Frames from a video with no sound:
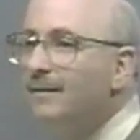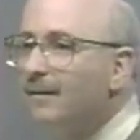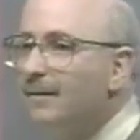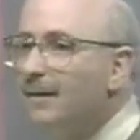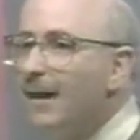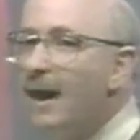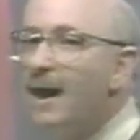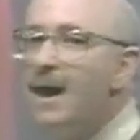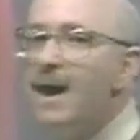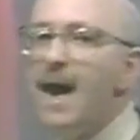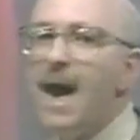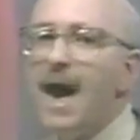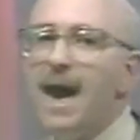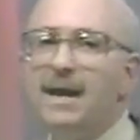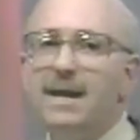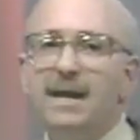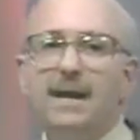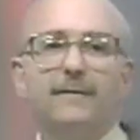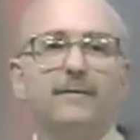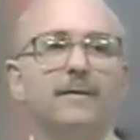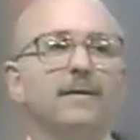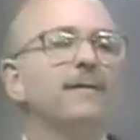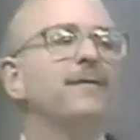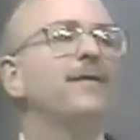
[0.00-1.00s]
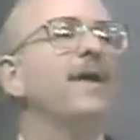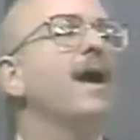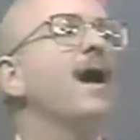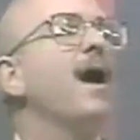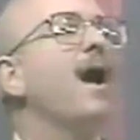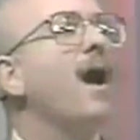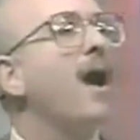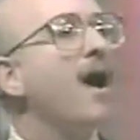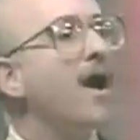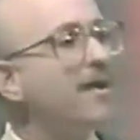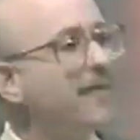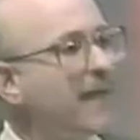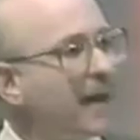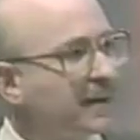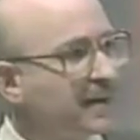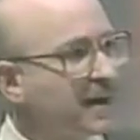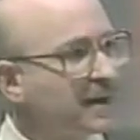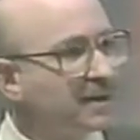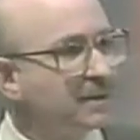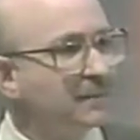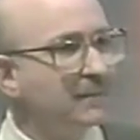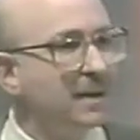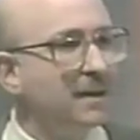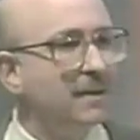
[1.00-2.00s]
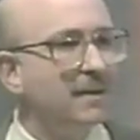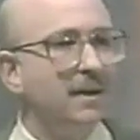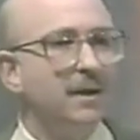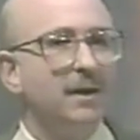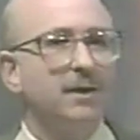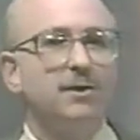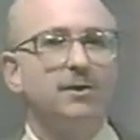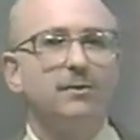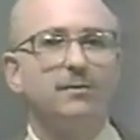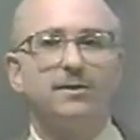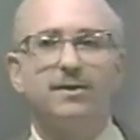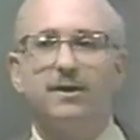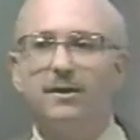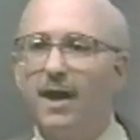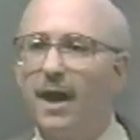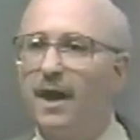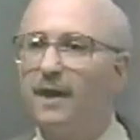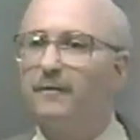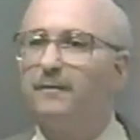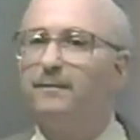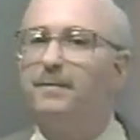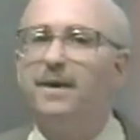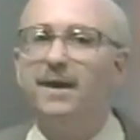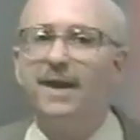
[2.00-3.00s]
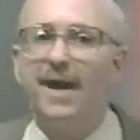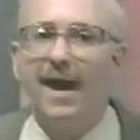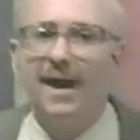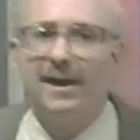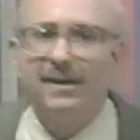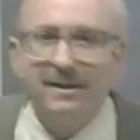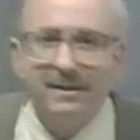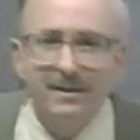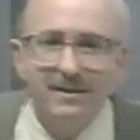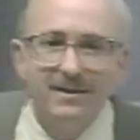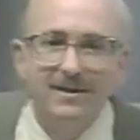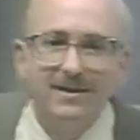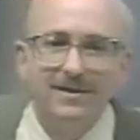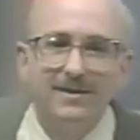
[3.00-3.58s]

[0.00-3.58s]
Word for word: Okay? And even if they are, that doesn't mean the issue is a lot of BS.